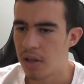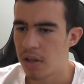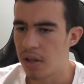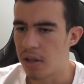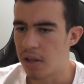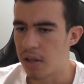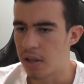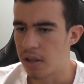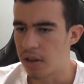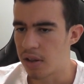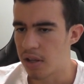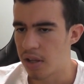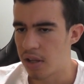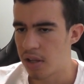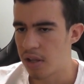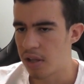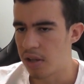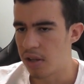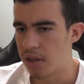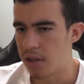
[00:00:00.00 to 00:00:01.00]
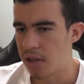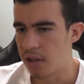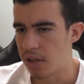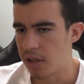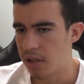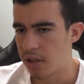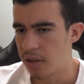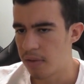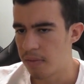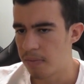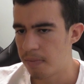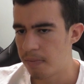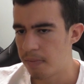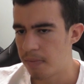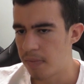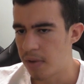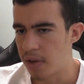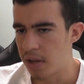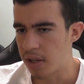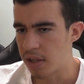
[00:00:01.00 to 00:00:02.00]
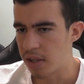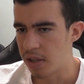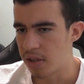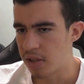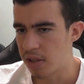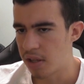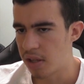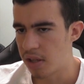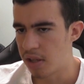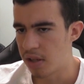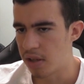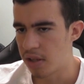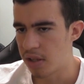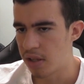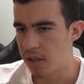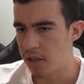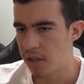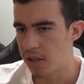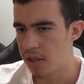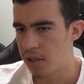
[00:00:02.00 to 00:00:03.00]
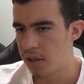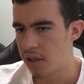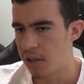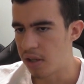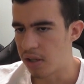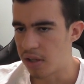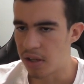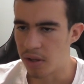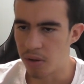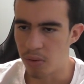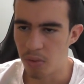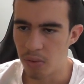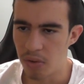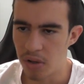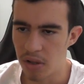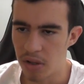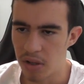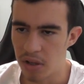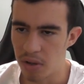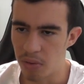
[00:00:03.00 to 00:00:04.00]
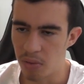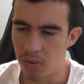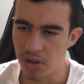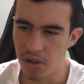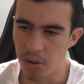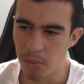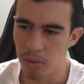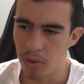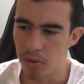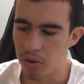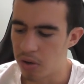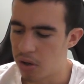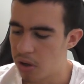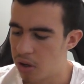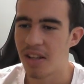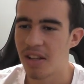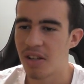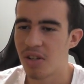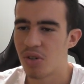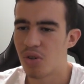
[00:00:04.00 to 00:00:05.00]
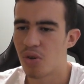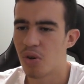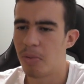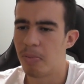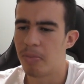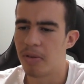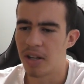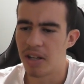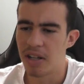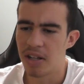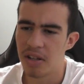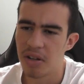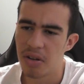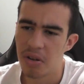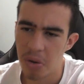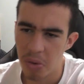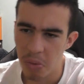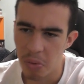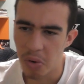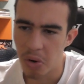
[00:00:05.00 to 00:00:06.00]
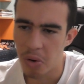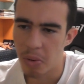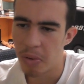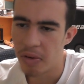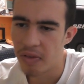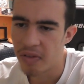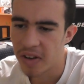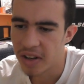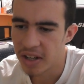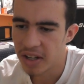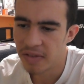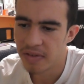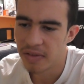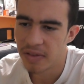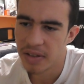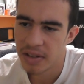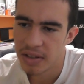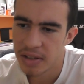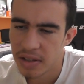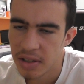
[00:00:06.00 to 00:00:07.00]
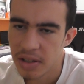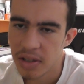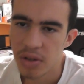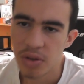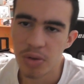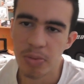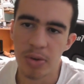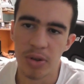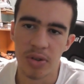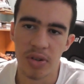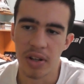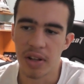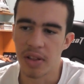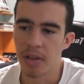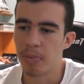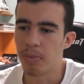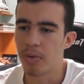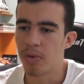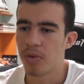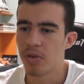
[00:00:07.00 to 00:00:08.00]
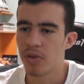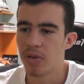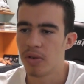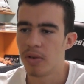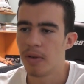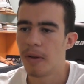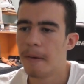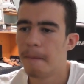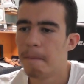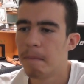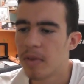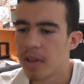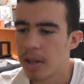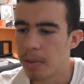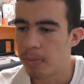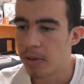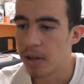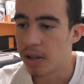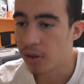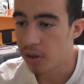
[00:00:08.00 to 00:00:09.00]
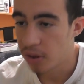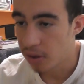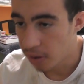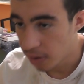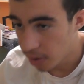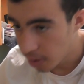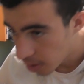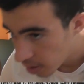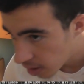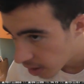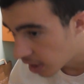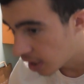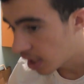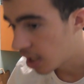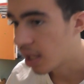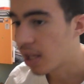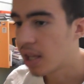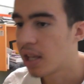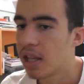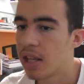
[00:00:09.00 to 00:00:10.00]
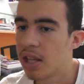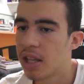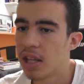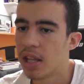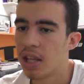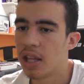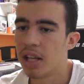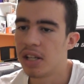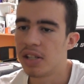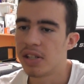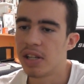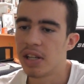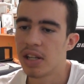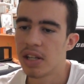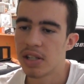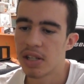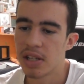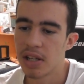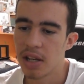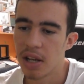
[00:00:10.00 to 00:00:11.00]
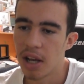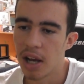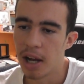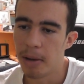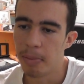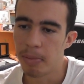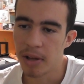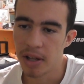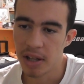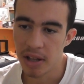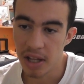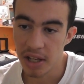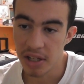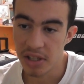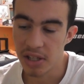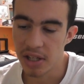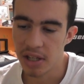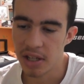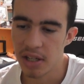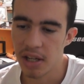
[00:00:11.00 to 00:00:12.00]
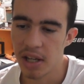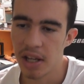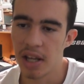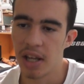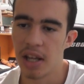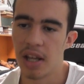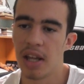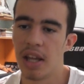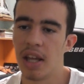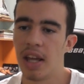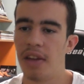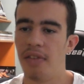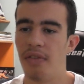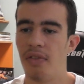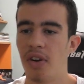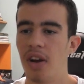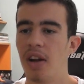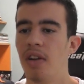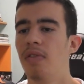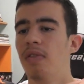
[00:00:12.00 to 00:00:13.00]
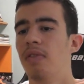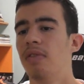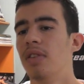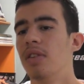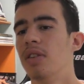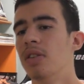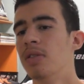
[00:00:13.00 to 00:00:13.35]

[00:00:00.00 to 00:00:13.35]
he can take and take. And I can take and take. And he wins a pawn. So I played rook b5 to protect the pawn. He played king e6. I played a5.